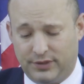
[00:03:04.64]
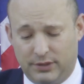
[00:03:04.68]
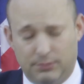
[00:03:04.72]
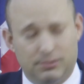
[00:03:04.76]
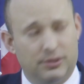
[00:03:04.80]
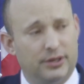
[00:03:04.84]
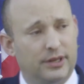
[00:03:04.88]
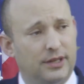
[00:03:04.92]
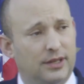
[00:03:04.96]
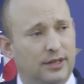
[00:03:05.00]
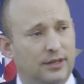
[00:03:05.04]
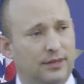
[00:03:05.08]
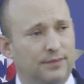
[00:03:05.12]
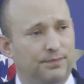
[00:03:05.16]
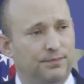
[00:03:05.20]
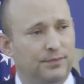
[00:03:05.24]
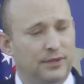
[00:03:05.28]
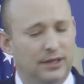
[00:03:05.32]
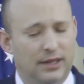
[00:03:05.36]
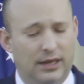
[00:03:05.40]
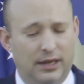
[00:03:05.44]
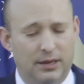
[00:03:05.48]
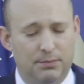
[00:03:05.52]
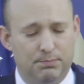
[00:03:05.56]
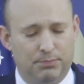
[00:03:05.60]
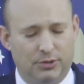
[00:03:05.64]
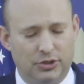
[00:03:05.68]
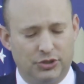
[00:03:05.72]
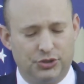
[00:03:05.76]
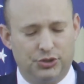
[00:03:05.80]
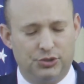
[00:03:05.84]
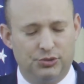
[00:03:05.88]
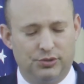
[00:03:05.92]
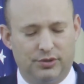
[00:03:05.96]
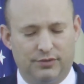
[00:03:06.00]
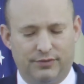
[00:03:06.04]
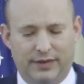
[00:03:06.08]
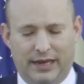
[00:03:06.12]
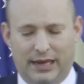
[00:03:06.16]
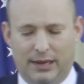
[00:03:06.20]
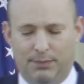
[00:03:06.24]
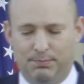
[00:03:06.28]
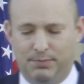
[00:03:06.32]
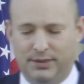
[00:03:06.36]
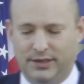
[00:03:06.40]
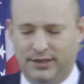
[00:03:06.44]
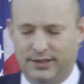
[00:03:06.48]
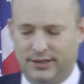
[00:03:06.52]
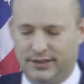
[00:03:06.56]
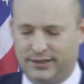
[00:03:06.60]
liberty, and pursuit of
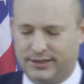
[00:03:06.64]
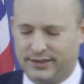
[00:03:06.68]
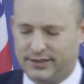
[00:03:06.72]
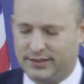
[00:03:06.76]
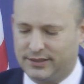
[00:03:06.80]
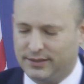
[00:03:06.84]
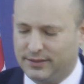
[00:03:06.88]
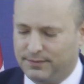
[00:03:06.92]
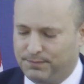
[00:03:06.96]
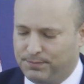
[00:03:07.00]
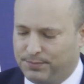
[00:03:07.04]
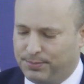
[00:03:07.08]
happiness.